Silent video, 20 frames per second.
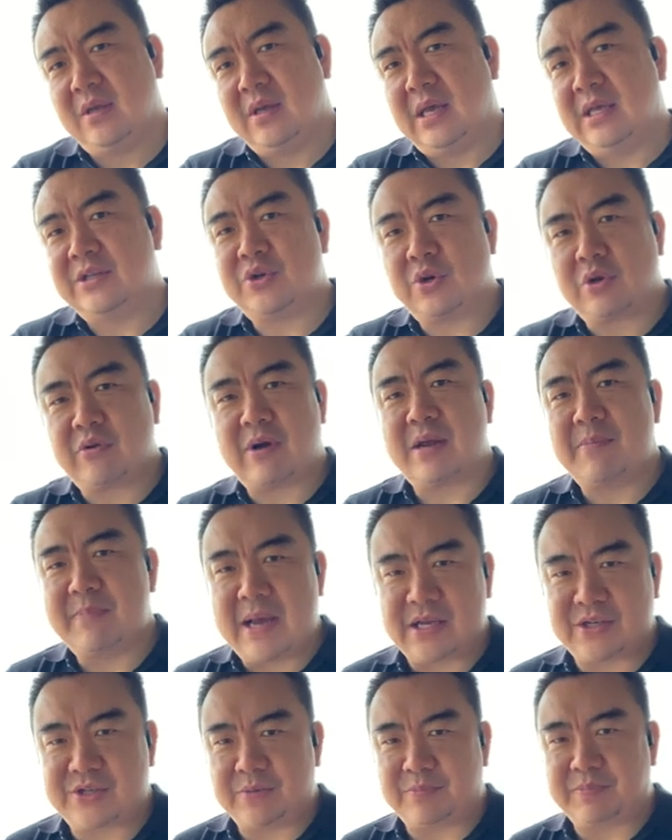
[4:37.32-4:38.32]
So a great
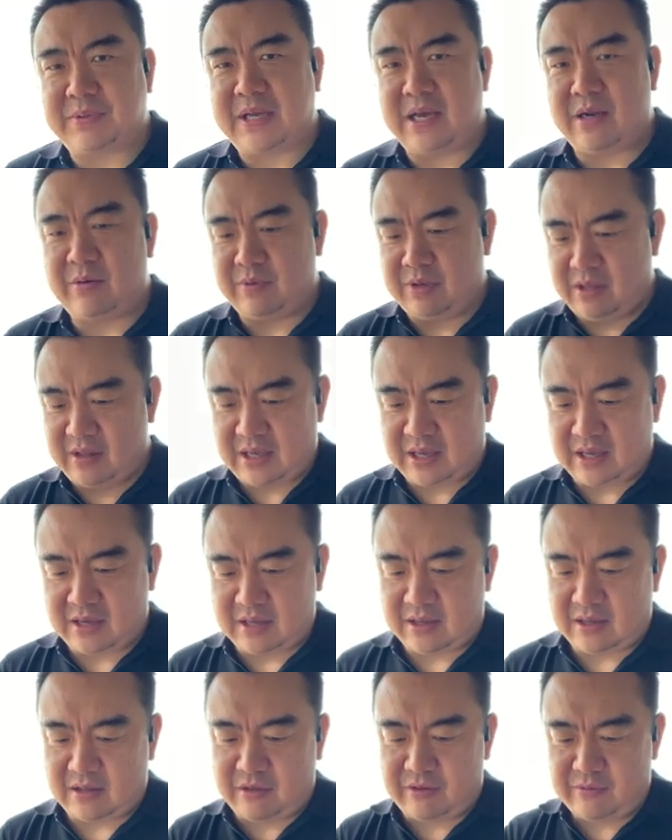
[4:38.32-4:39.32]
master plan, when you think
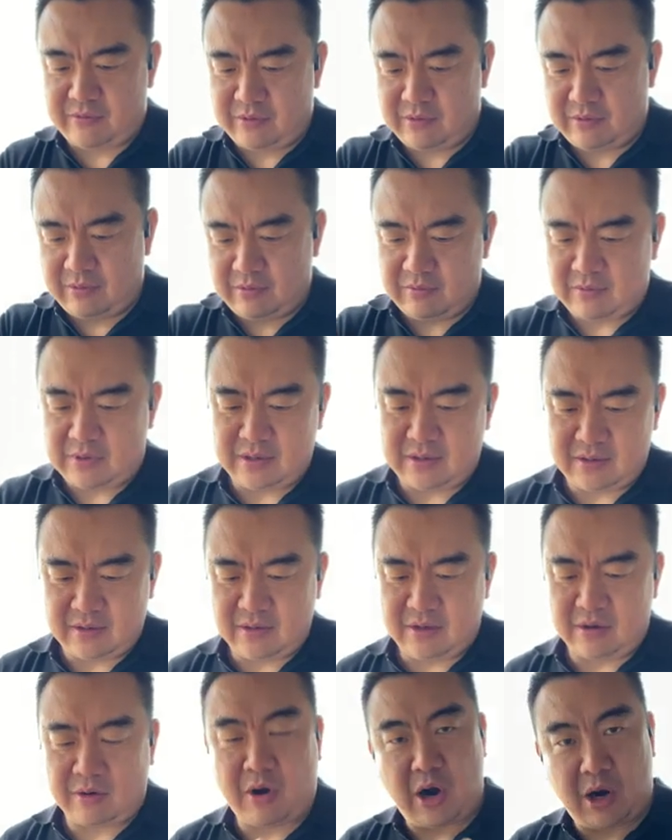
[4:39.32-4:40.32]
through what
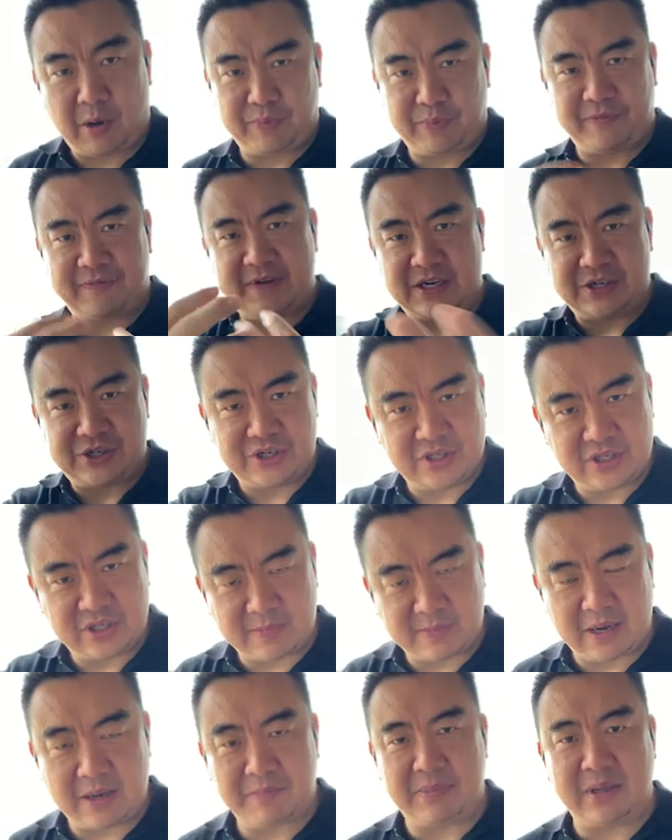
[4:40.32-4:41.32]
our professions
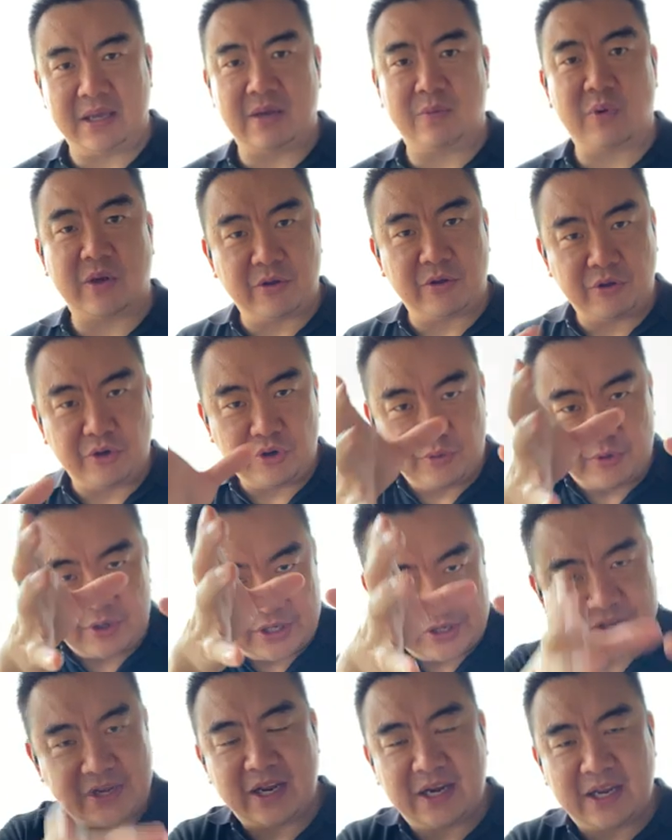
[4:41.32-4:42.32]
might be, whether you're
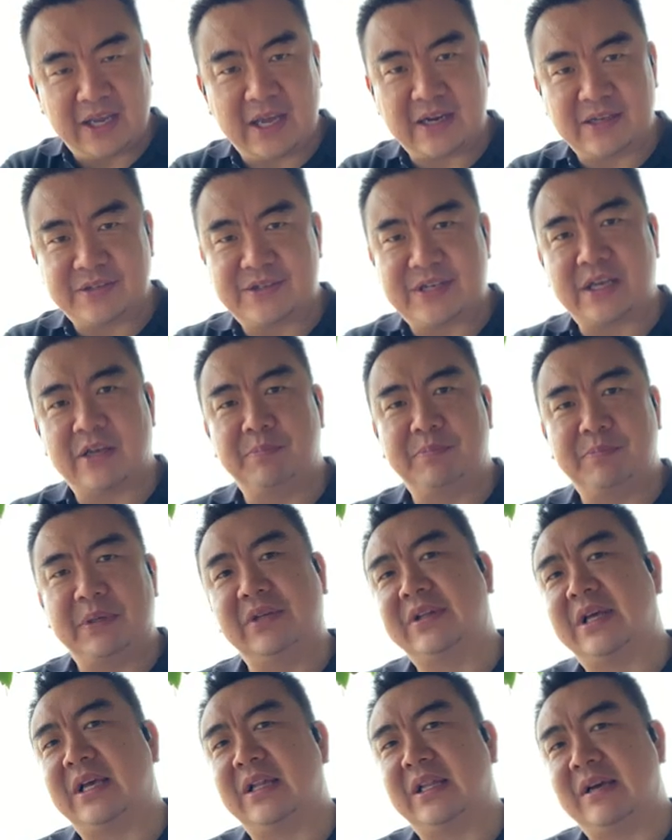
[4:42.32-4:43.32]
designing at a single
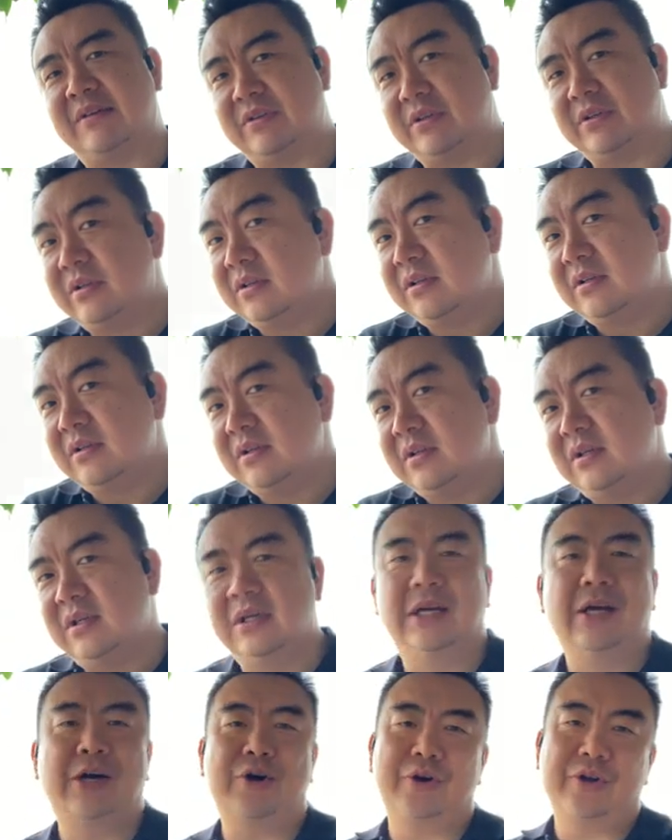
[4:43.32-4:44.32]
building level
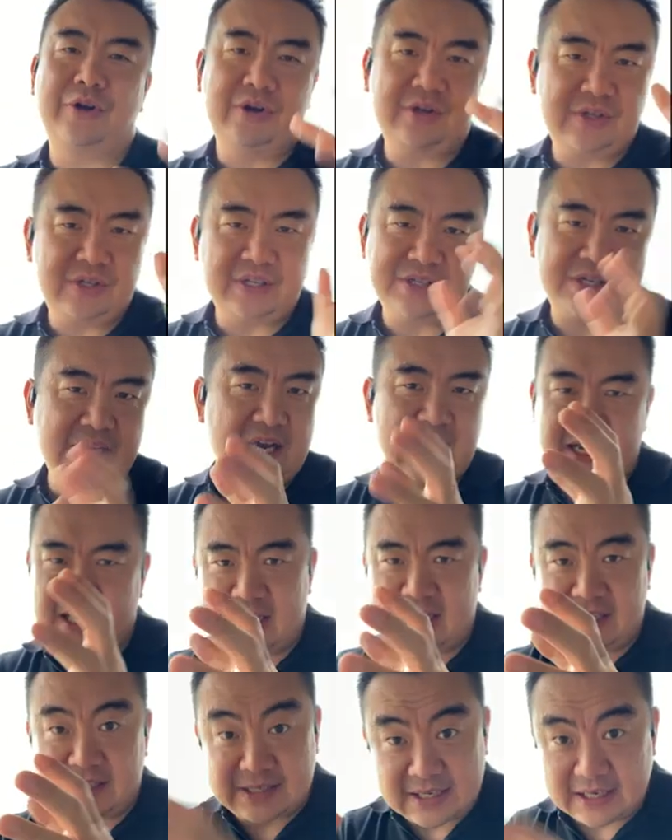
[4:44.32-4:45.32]
or you're designing
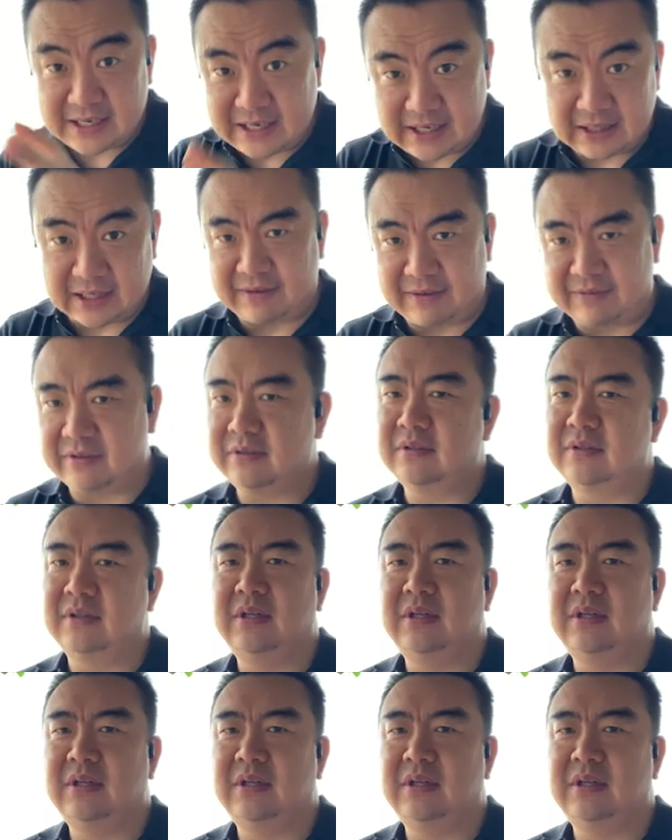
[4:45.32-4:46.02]
at a city level,